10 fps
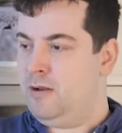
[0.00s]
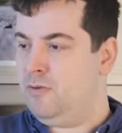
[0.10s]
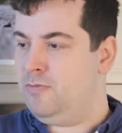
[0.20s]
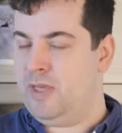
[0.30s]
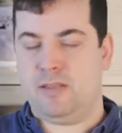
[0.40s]

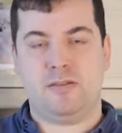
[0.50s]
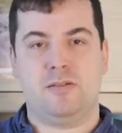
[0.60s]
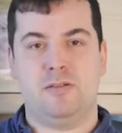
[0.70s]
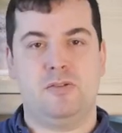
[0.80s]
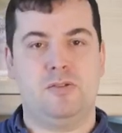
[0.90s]
fix
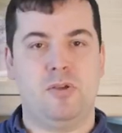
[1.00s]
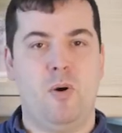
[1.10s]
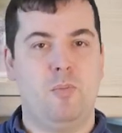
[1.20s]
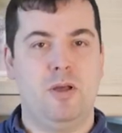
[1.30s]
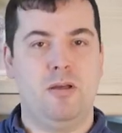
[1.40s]

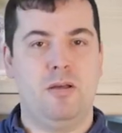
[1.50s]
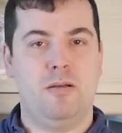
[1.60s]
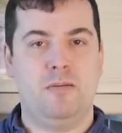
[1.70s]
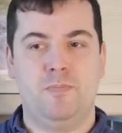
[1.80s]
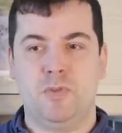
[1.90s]

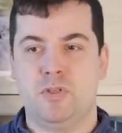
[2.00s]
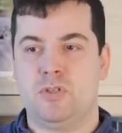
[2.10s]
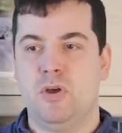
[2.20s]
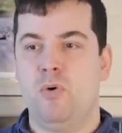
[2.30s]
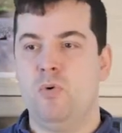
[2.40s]
some
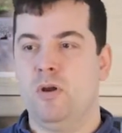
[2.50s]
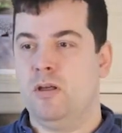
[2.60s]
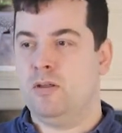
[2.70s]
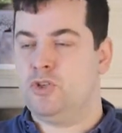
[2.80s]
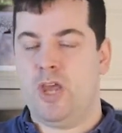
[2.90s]

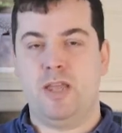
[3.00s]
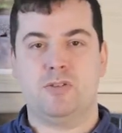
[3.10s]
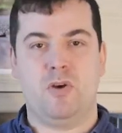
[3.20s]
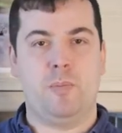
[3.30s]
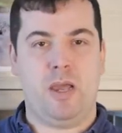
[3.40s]
snow
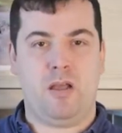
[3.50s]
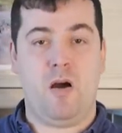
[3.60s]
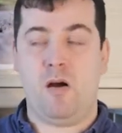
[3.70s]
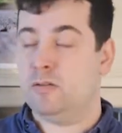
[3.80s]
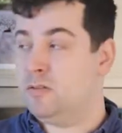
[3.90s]
chains on my
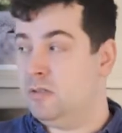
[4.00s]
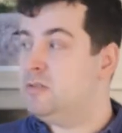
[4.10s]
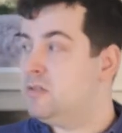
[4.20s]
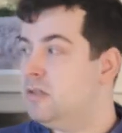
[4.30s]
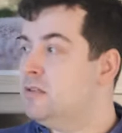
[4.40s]
car.
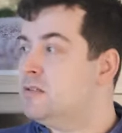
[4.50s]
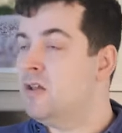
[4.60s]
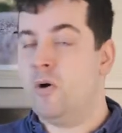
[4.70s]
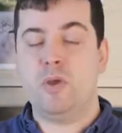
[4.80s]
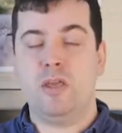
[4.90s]
It's
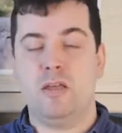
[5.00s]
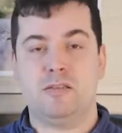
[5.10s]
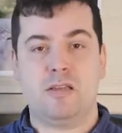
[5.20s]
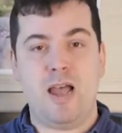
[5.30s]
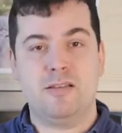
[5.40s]
snowy,
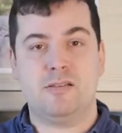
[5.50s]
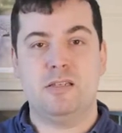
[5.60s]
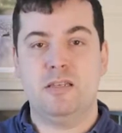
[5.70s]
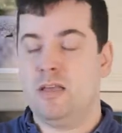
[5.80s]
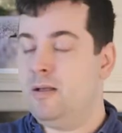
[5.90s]
it's
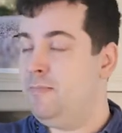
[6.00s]
icy.